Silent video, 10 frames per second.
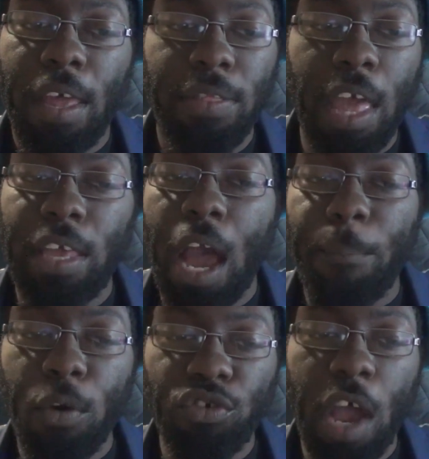They
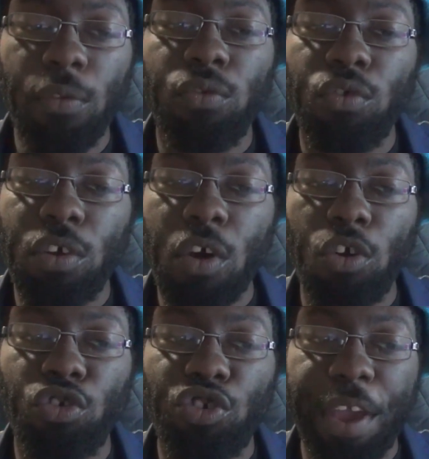got pushed out due to the
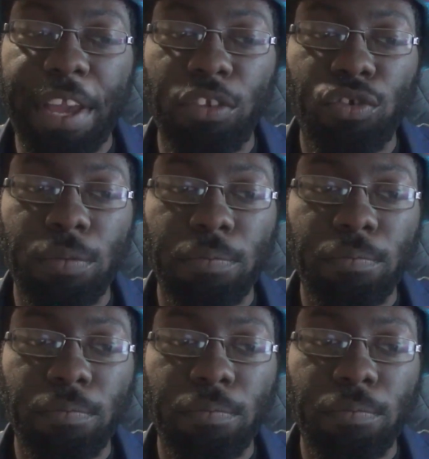culture change.